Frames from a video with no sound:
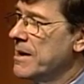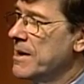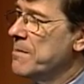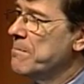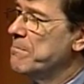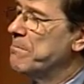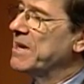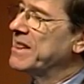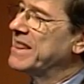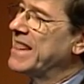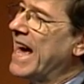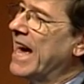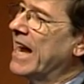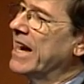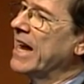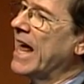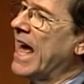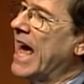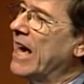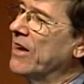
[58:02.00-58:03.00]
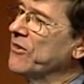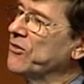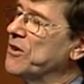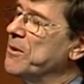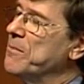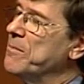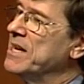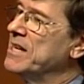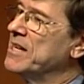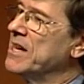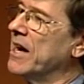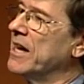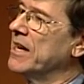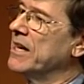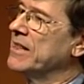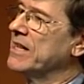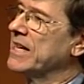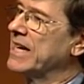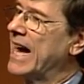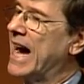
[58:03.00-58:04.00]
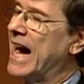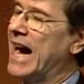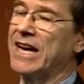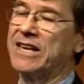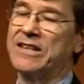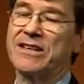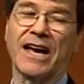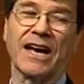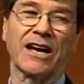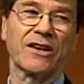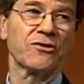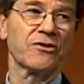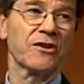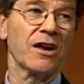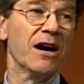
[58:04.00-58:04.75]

but that has to be done in the context